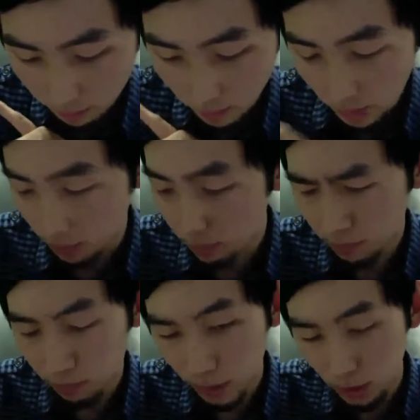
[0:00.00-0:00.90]
yeah,
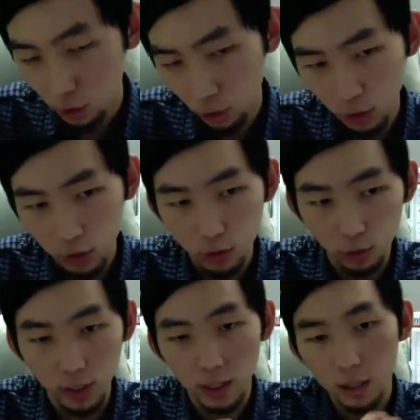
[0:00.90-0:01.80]
make sure to
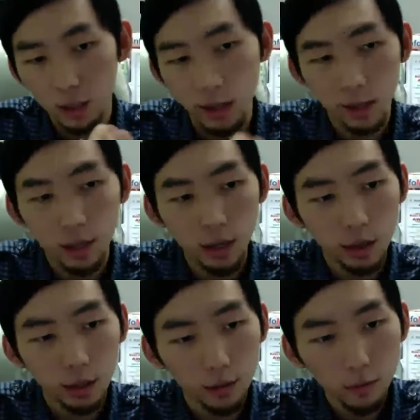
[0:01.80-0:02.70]
get into that kind of thing.
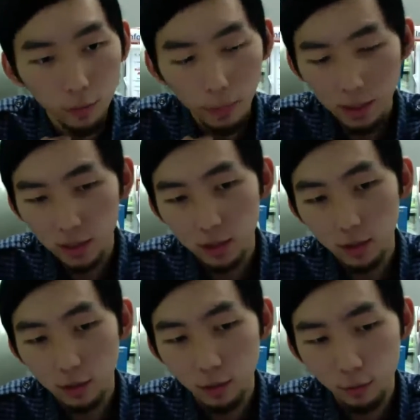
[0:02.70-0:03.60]

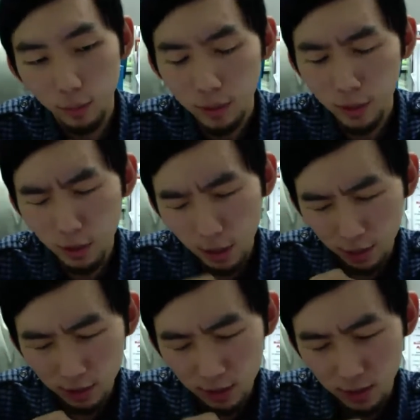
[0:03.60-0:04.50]
Fermented
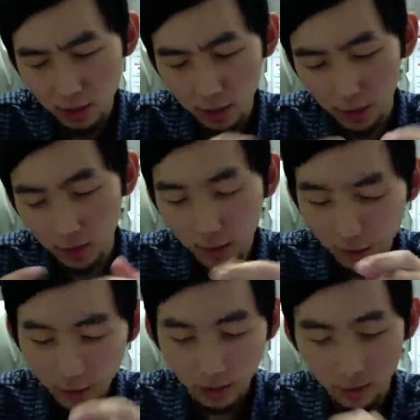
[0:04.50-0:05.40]
things
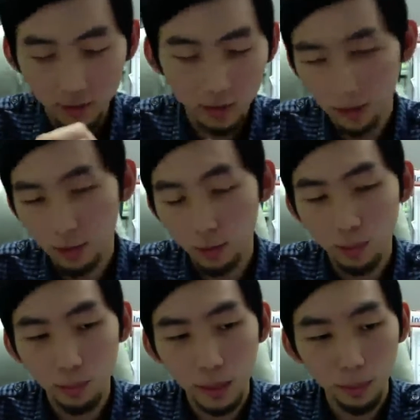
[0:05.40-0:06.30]
that
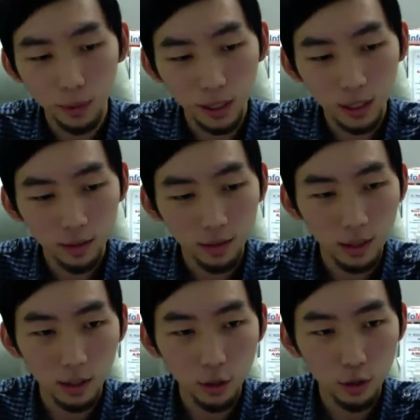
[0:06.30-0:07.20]
people eat are
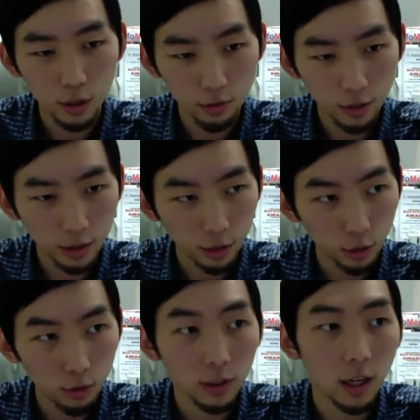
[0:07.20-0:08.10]
usually really good for
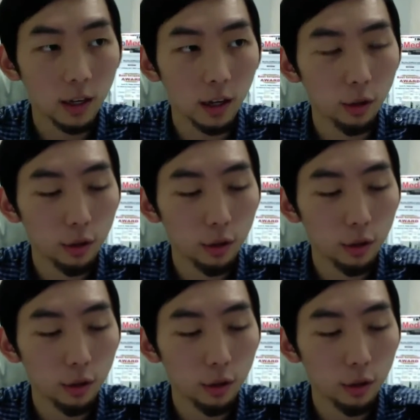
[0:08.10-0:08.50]
gut health,